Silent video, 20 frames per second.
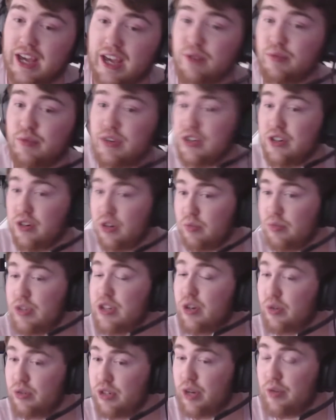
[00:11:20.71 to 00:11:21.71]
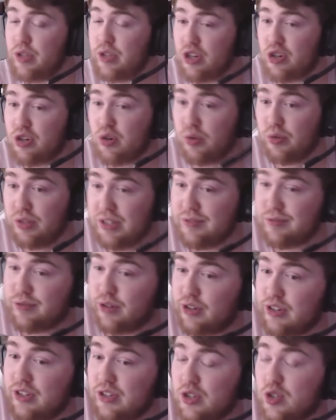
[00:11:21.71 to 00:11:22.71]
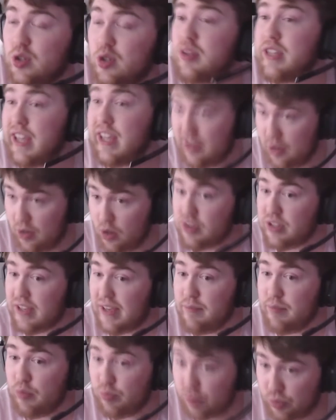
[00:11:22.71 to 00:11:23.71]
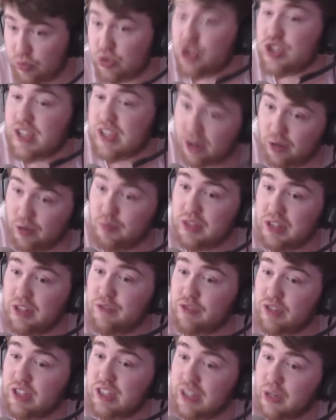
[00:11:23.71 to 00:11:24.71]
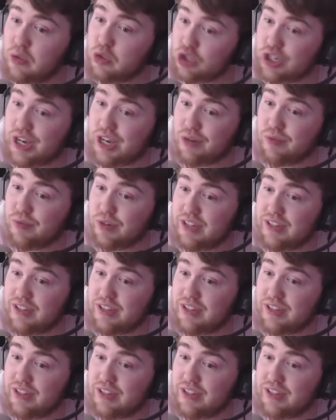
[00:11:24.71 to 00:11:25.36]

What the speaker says: We all know you're Courtney Ryan, so yeah, okay, but we'll just get on with the video, shall we?